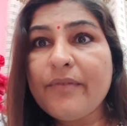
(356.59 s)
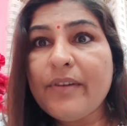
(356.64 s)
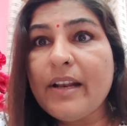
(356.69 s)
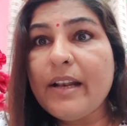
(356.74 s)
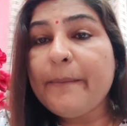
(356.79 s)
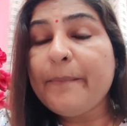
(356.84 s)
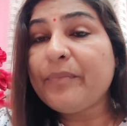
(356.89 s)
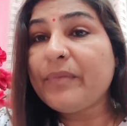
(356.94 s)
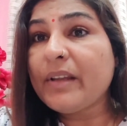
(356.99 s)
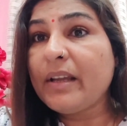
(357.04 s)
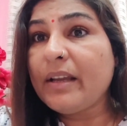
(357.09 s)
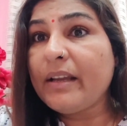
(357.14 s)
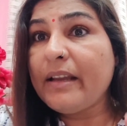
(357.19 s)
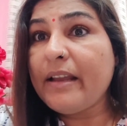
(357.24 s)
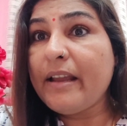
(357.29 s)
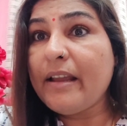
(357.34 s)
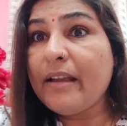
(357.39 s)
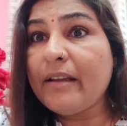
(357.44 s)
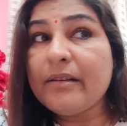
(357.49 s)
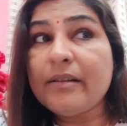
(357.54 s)

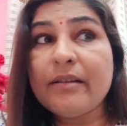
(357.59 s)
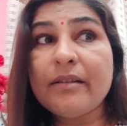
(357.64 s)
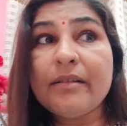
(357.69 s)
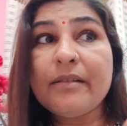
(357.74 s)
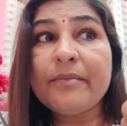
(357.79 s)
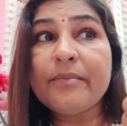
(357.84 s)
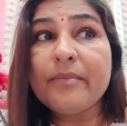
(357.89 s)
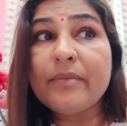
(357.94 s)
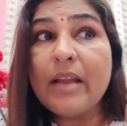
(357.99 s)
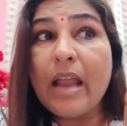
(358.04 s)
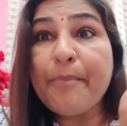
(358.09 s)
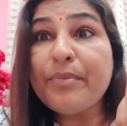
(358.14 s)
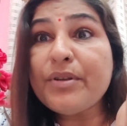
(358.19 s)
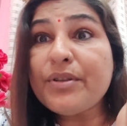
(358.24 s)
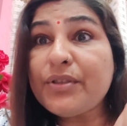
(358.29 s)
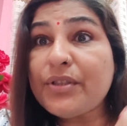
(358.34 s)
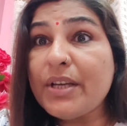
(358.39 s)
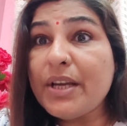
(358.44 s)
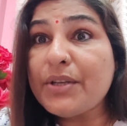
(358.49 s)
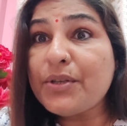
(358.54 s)
will
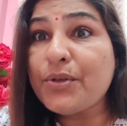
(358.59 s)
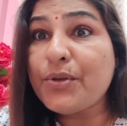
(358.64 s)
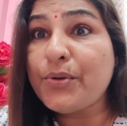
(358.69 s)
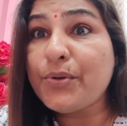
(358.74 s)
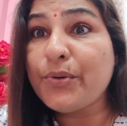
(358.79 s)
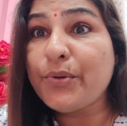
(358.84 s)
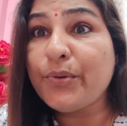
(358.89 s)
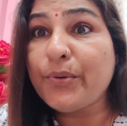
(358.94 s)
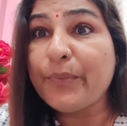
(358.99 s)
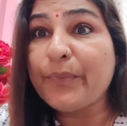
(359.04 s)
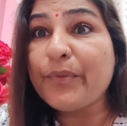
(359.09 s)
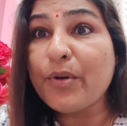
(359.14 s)
appreciate you.